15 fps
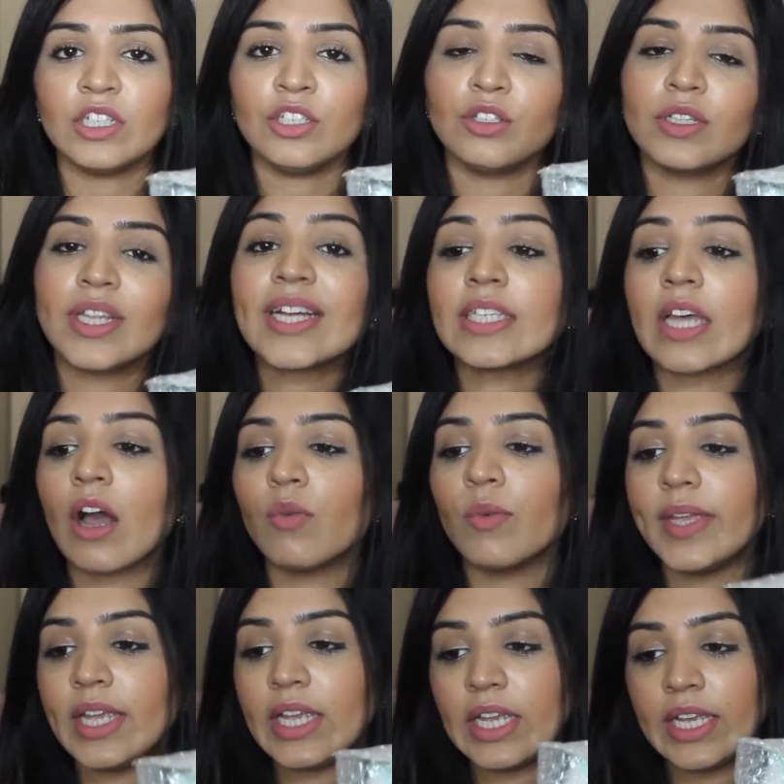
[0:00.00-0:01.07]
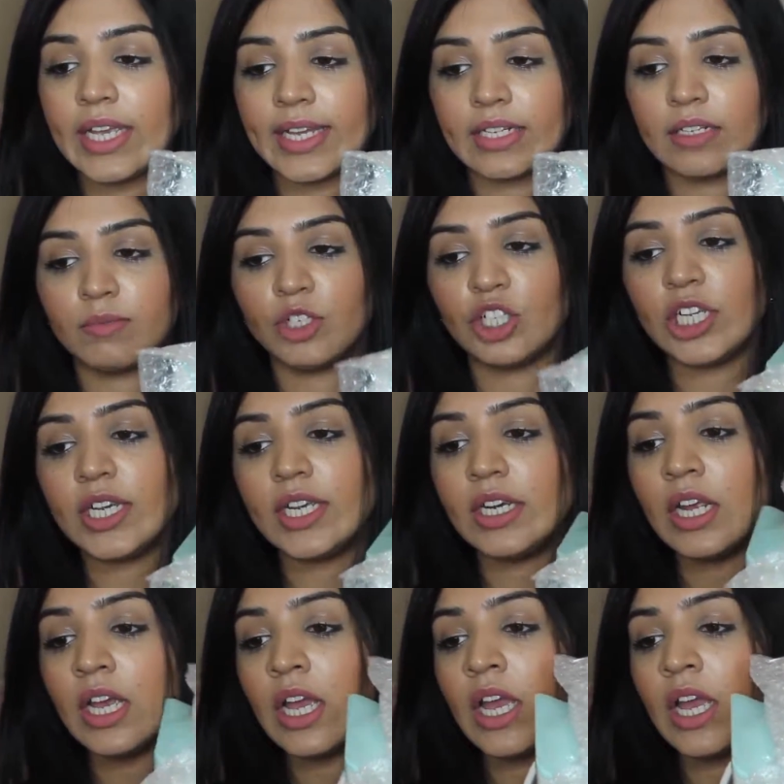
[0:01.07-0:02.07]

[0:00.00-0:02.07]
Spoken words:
So that's how we get the machine.